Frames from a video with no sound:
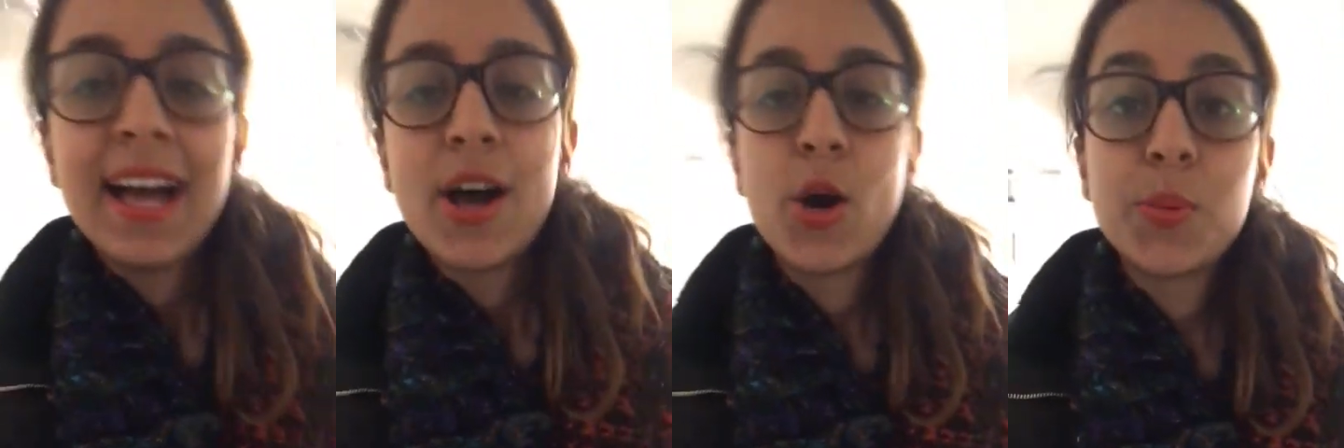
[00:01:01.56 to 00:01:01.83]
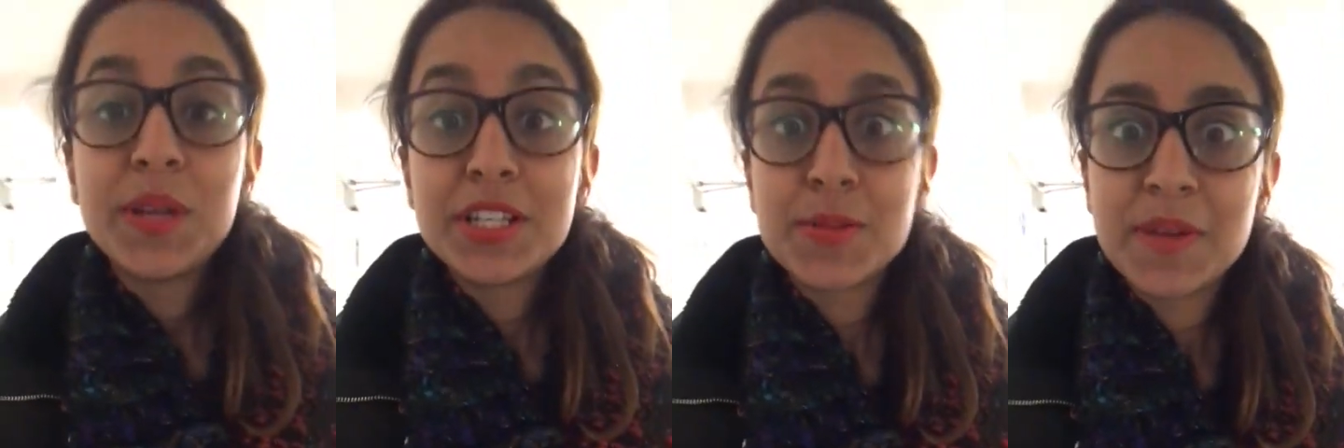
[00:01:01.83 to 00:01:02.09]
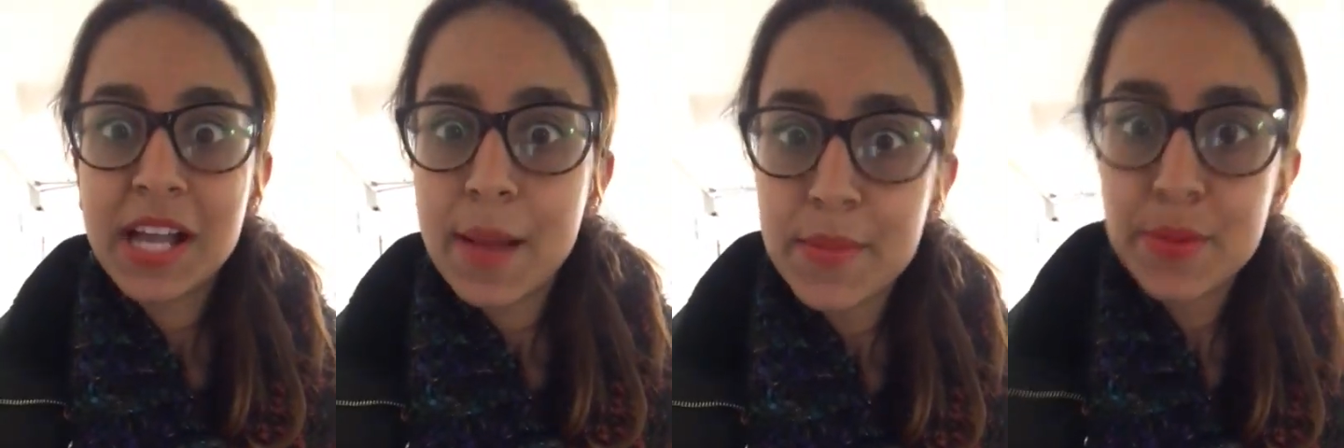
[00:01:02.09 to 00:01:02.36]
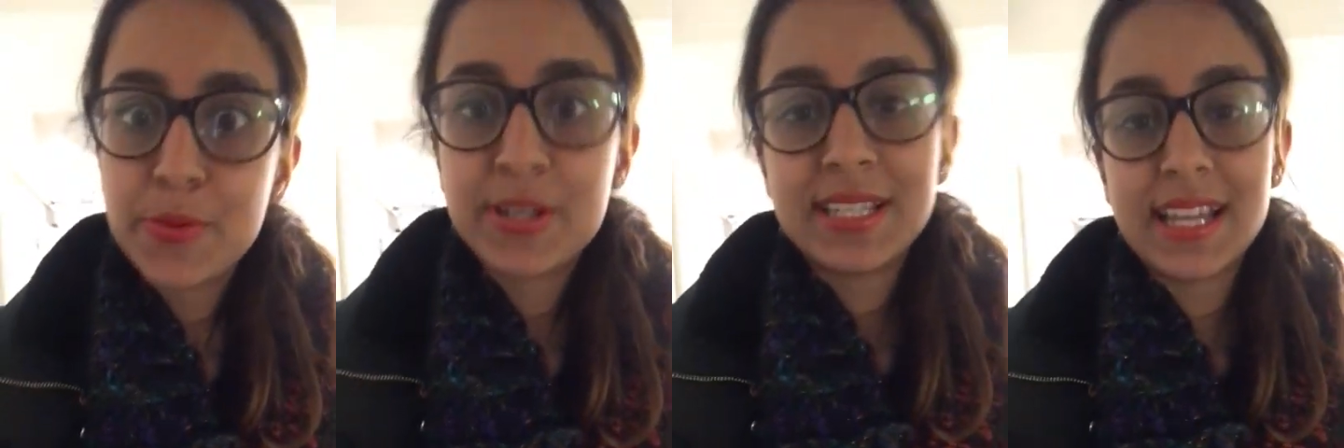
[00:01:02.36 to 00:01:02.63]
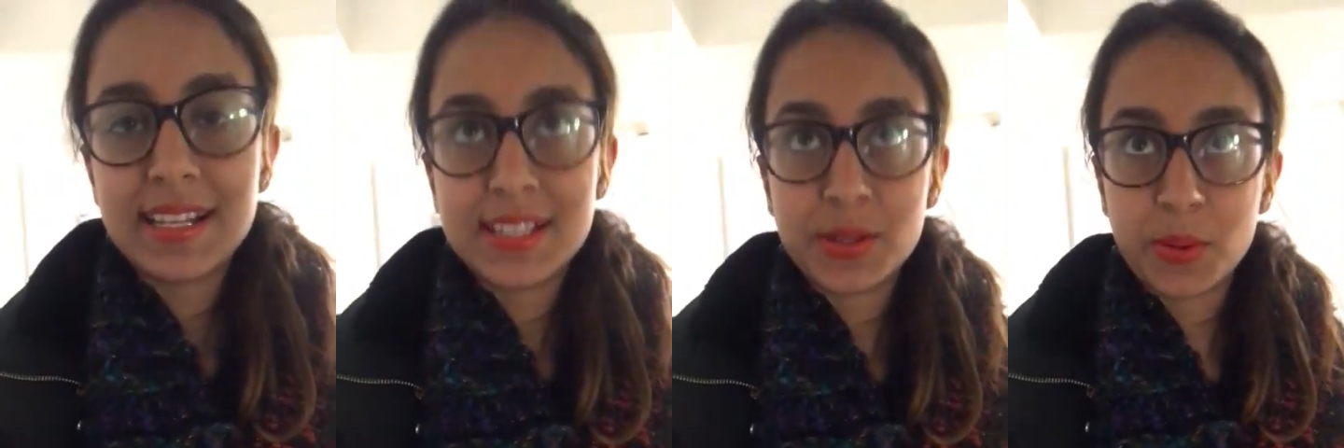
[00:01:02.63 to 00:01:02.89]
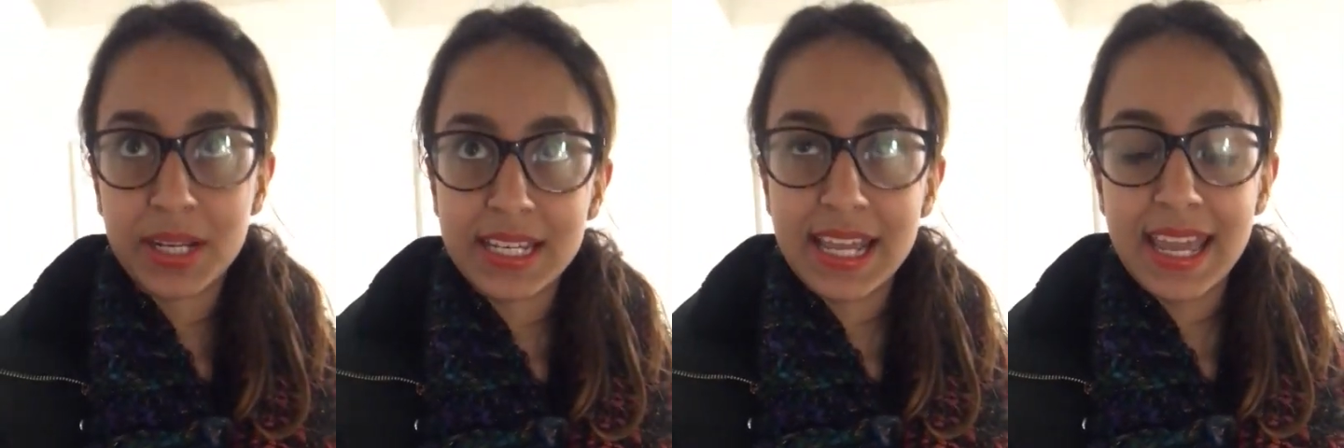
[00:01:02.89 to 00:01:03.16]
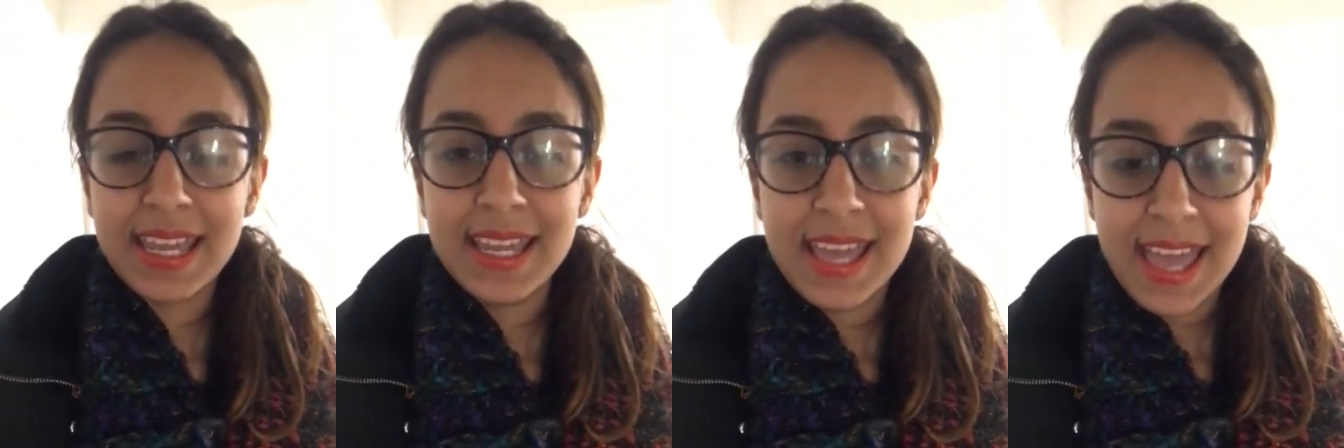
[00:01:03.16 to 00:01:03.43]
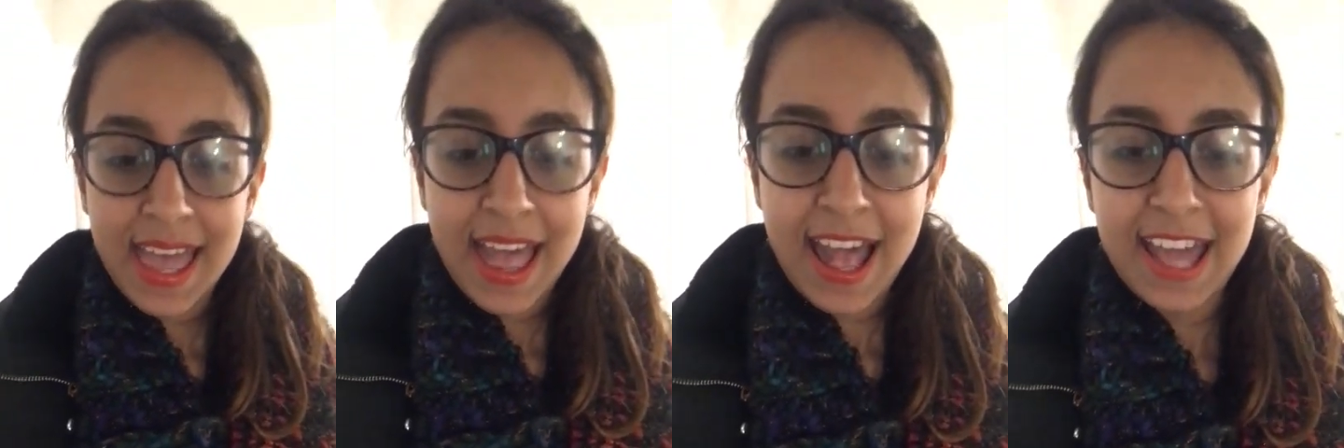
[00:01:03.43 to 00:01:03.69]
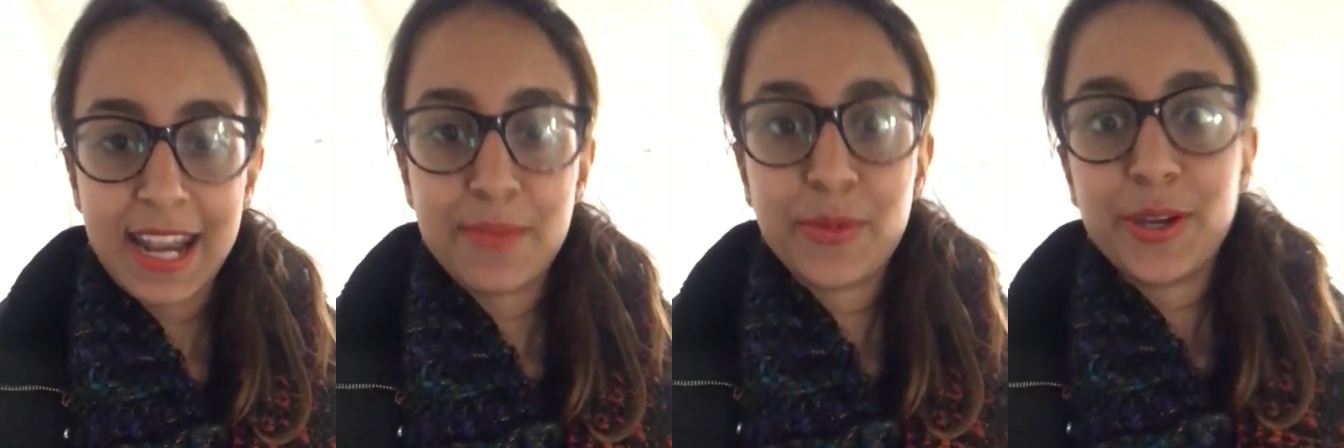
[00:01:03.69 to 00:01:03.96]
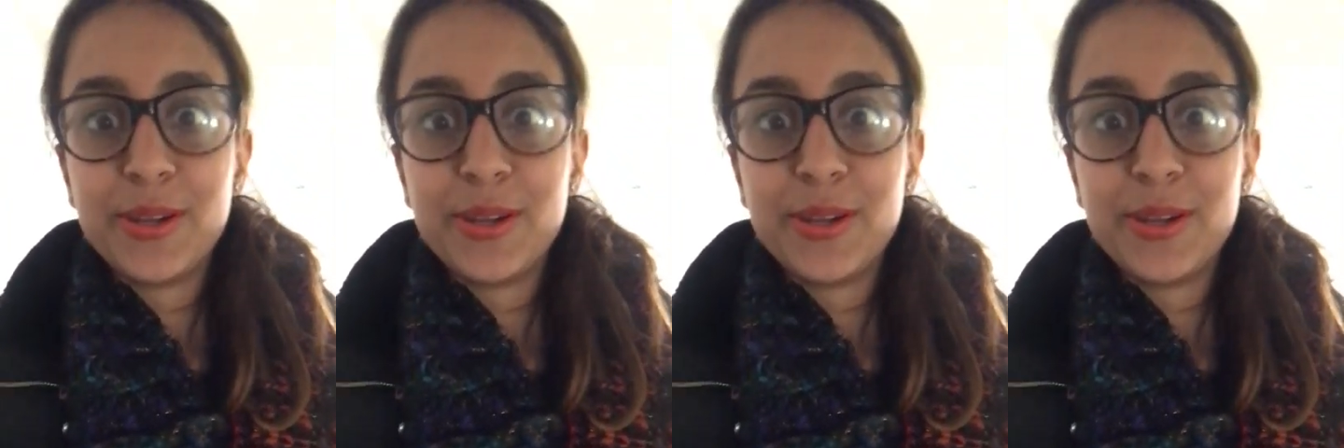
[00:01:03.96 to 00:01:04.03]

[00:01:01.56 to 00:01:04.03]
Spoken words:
hoping to become a presenter one day, and I'm